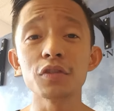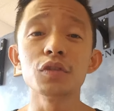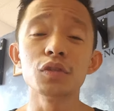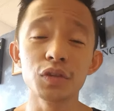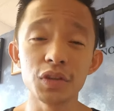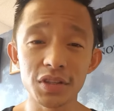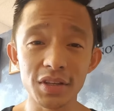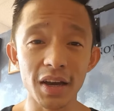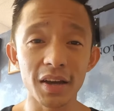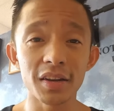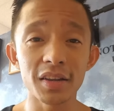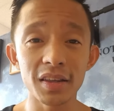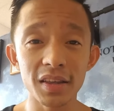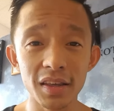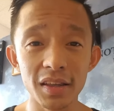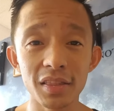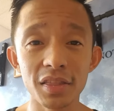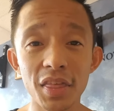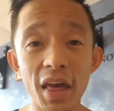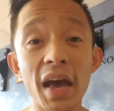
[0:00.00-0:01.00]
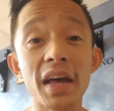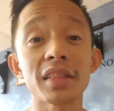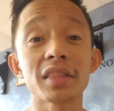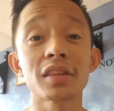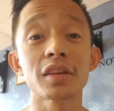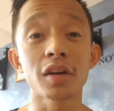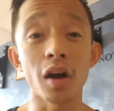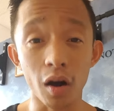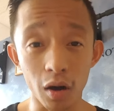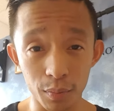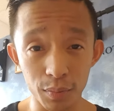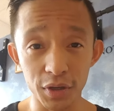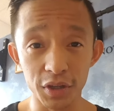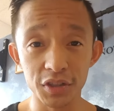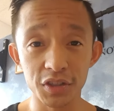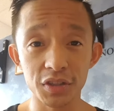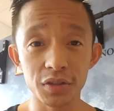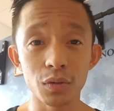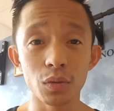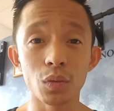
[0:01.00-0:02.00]
you decide to eat that
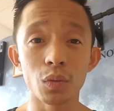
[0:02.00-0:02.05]
garbage.